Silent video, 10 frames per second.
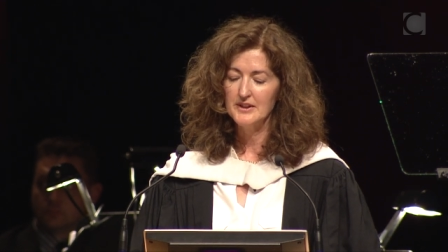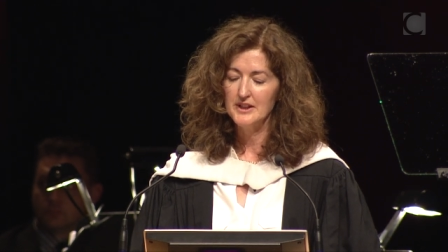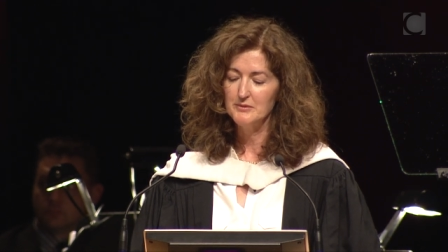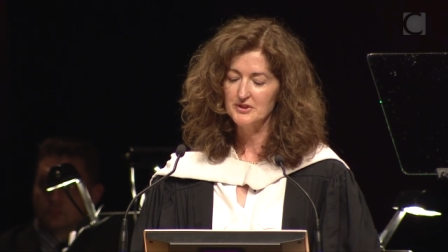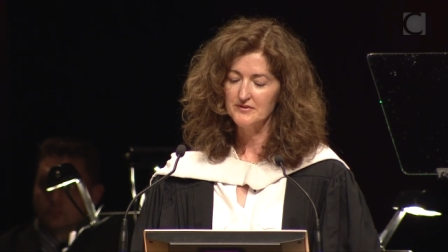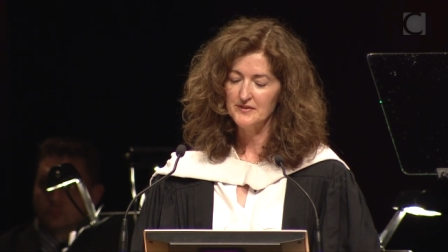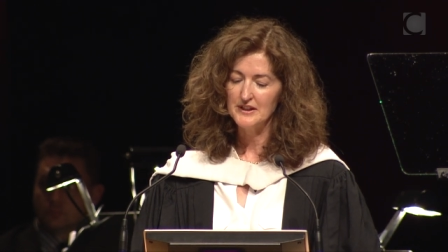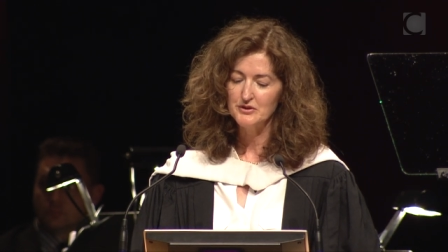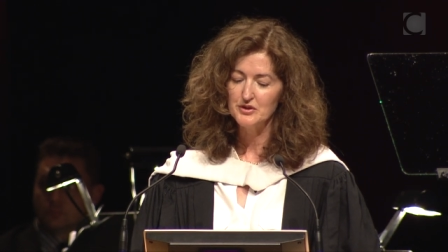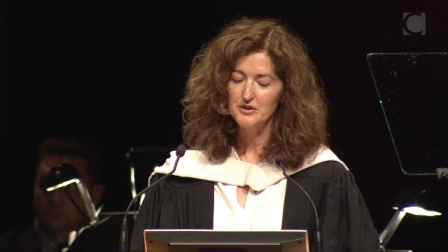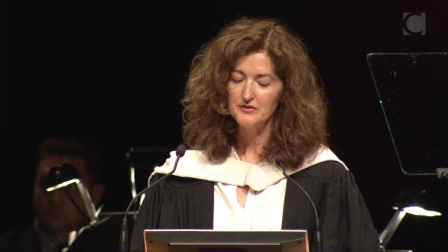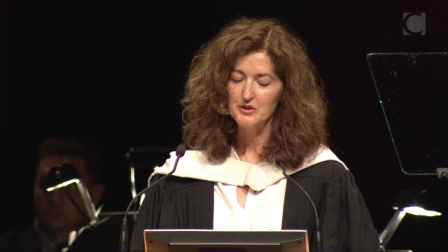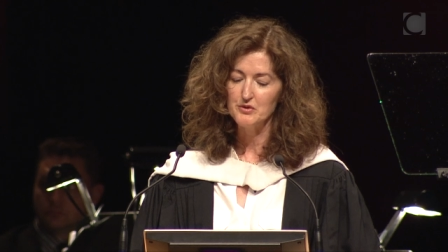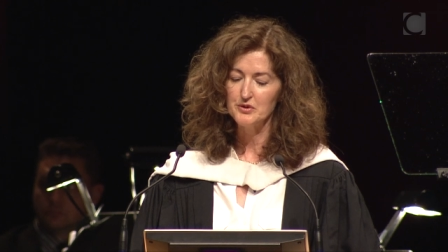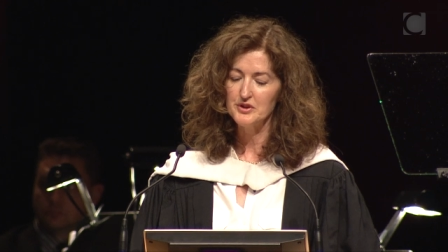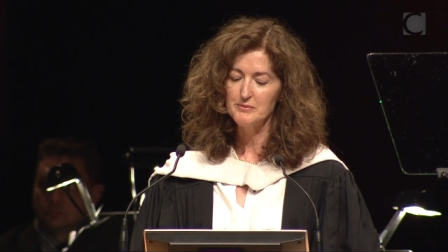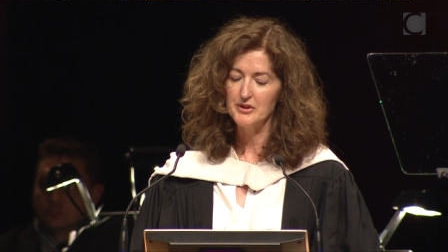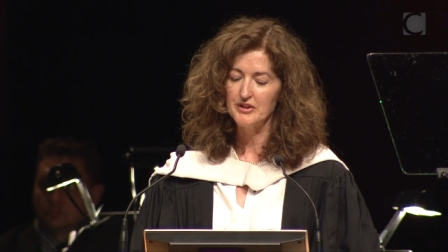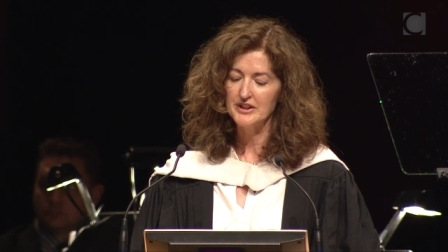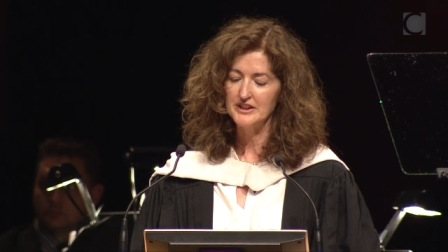He was a founder of the North
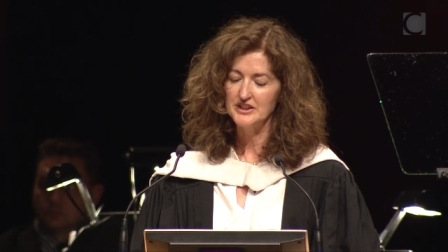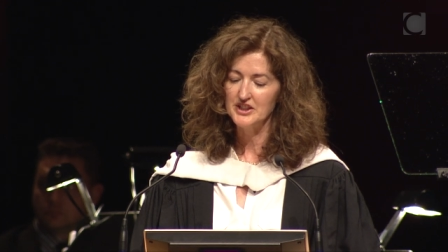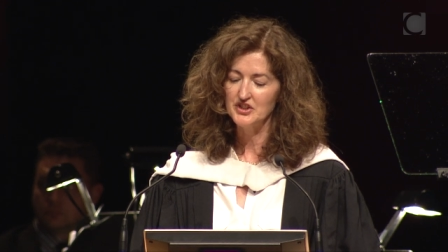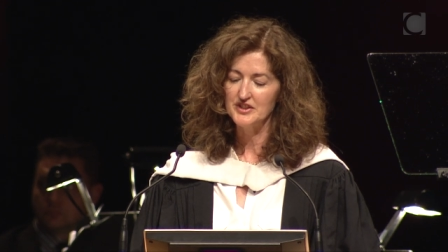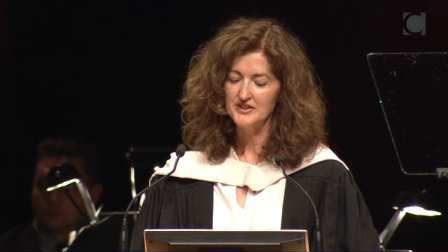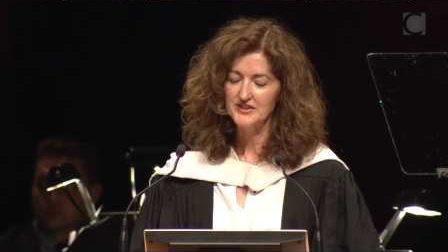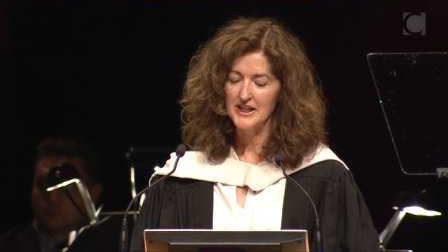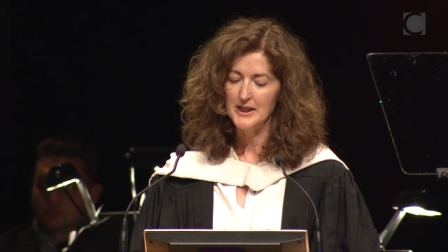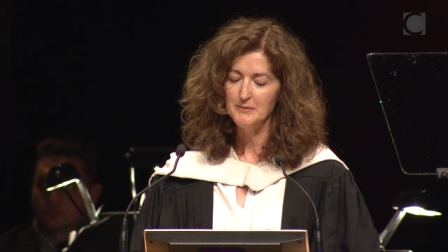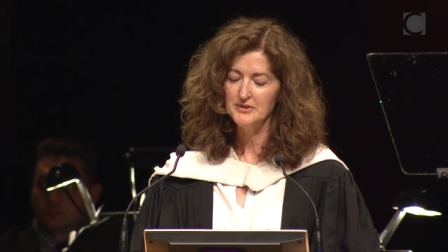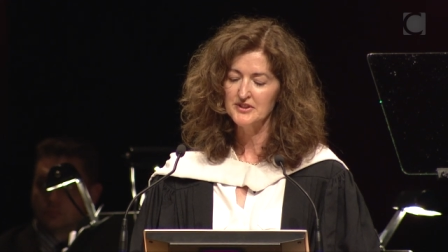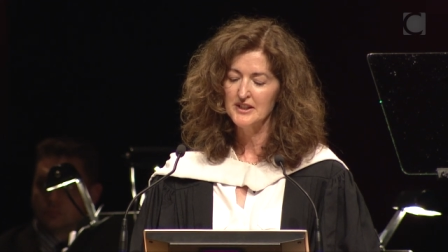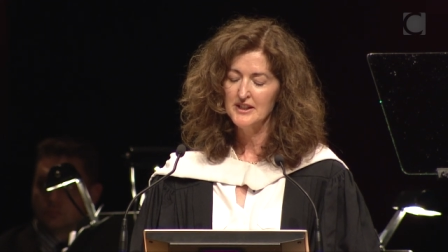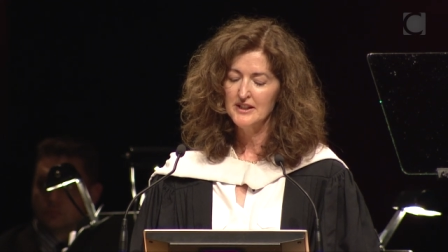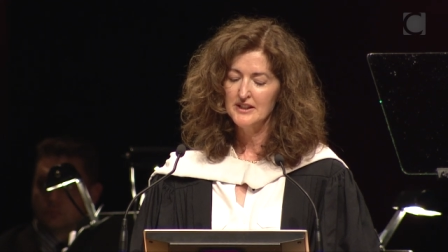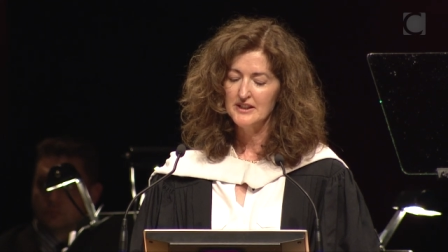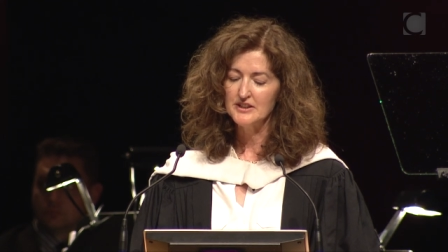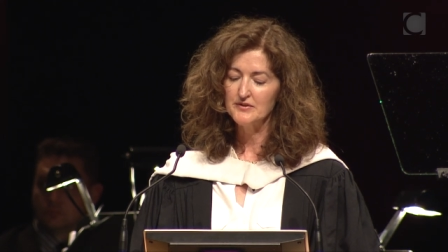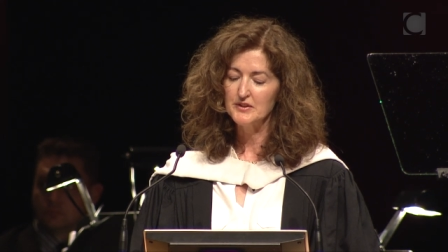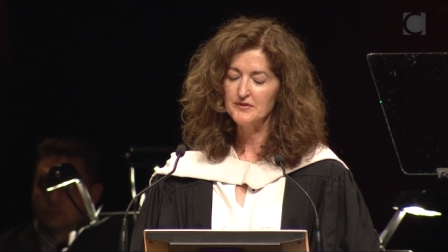American Indigenous Games
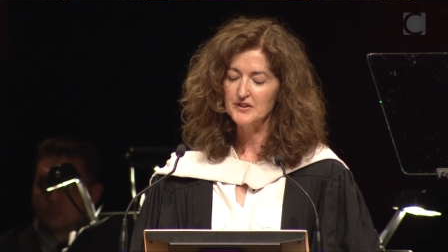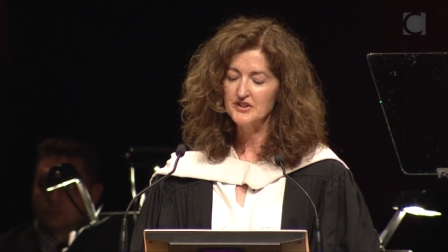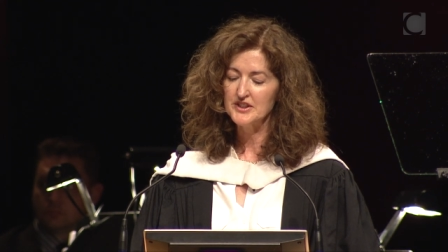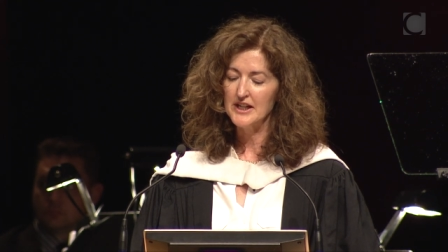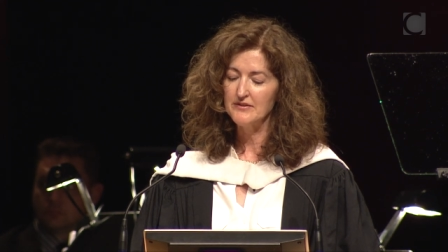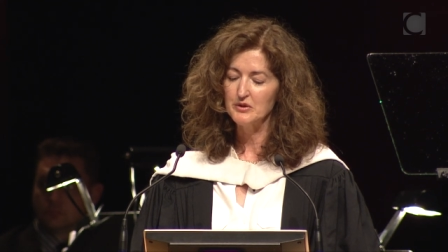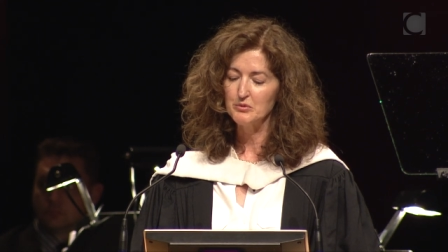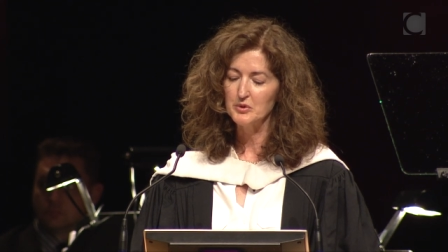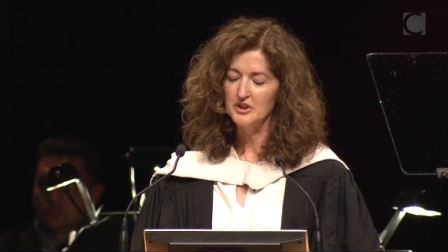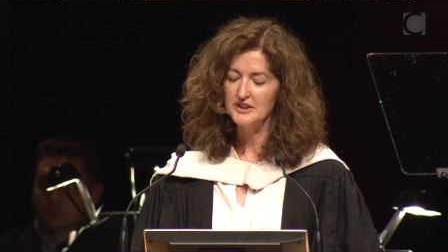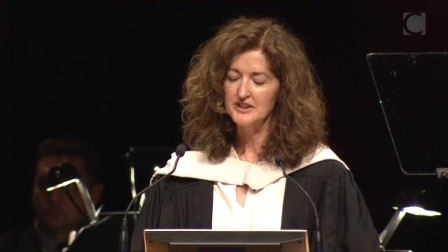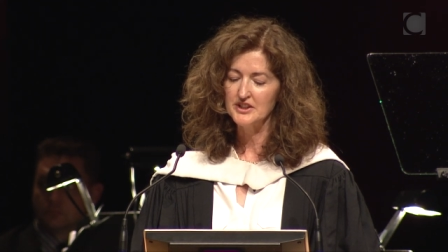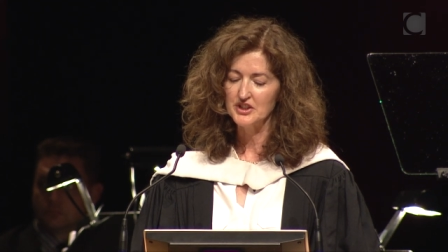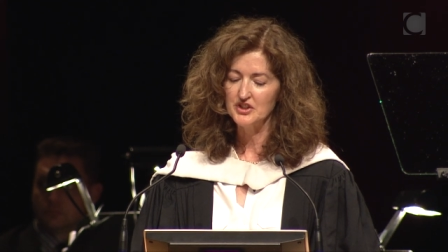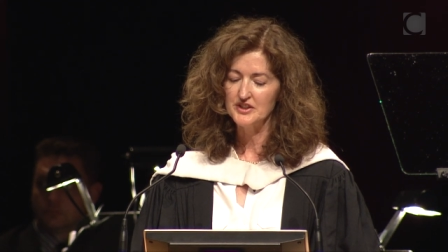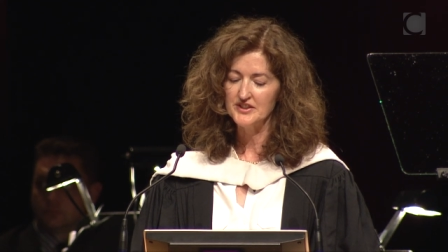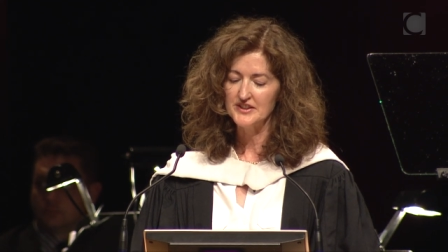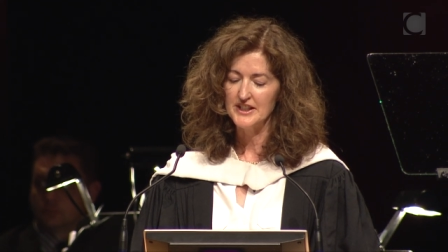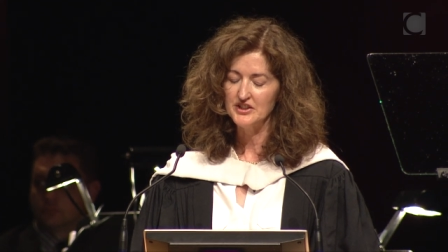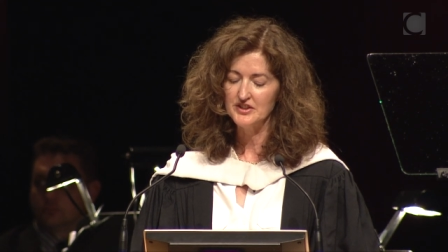and of the first ever World
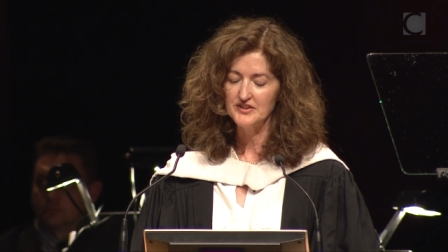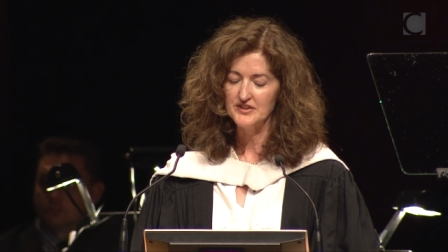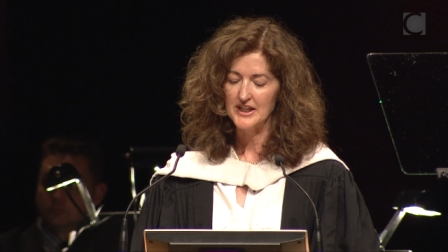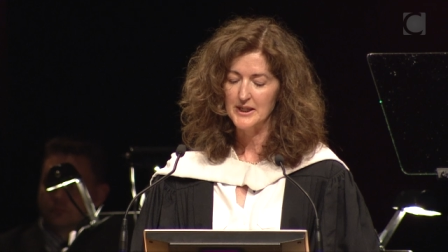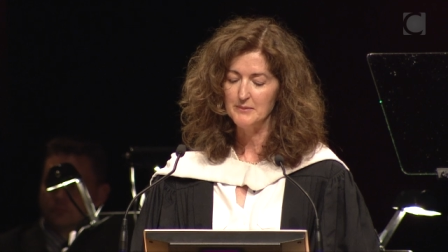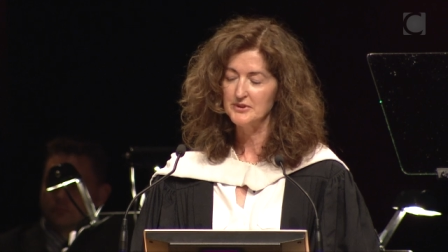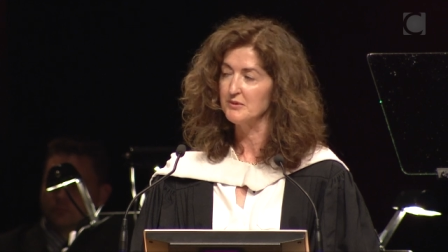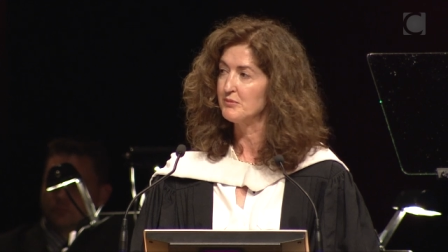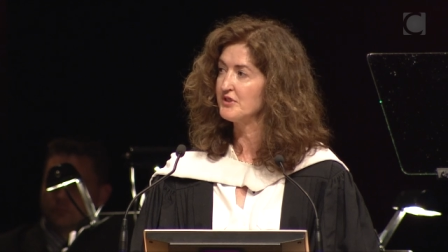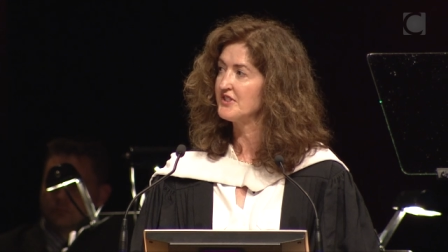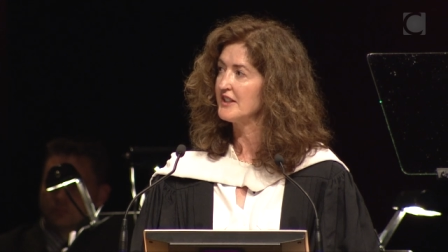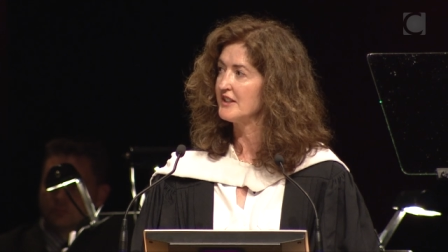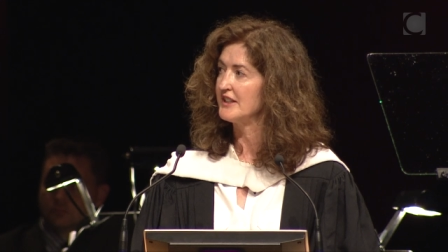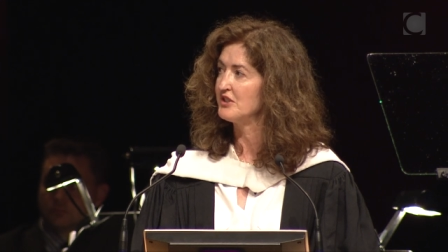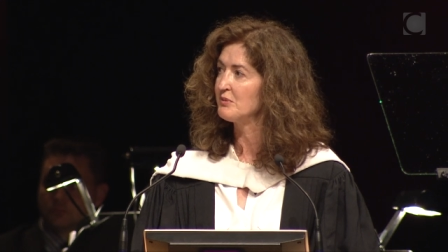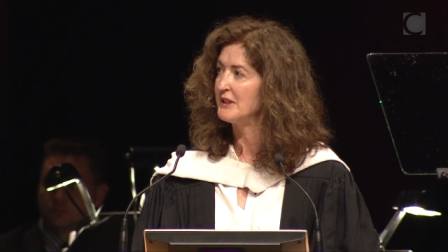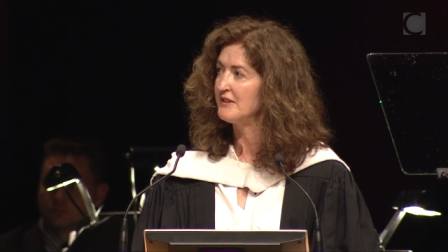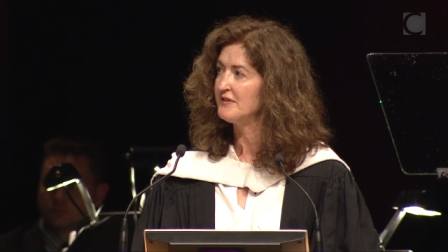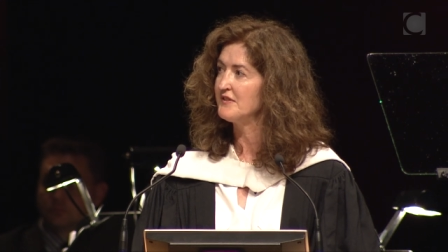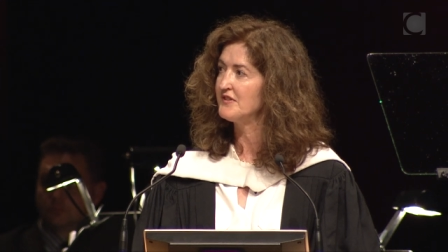Indigenous Nations Games in Brazil in
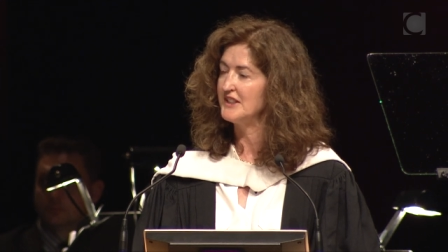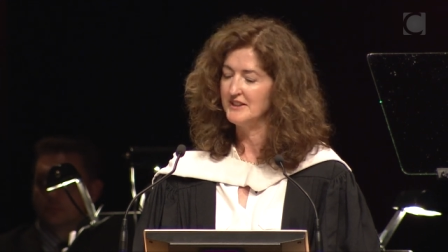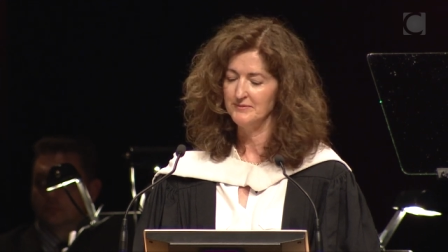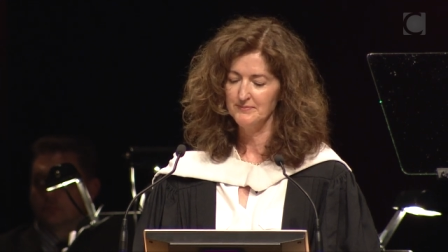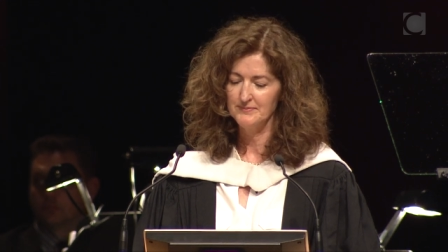2015,